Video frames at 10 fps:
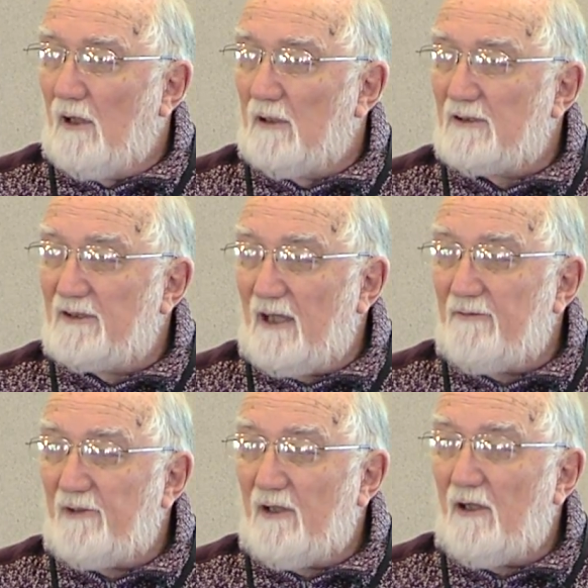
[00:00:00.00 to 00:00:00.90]

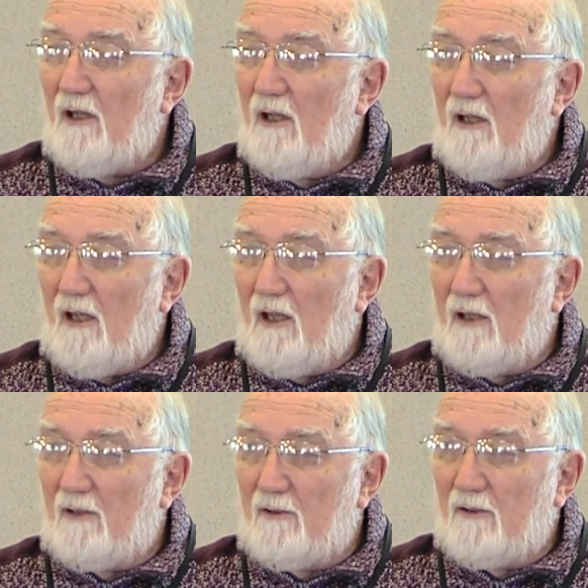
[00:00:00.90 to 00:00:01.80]
safety
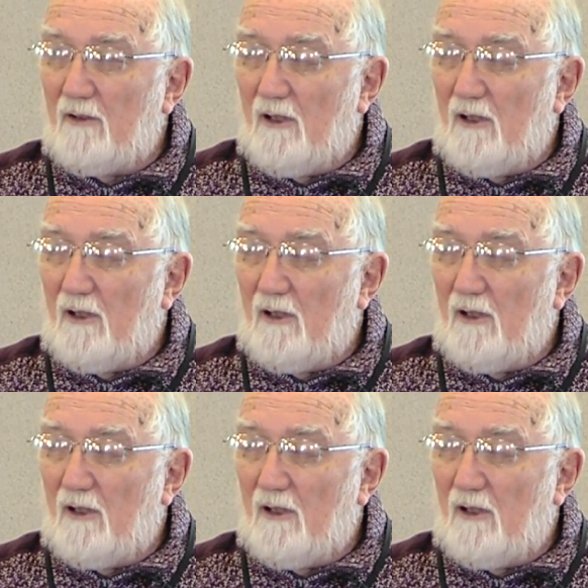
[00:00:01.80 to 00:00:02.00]
and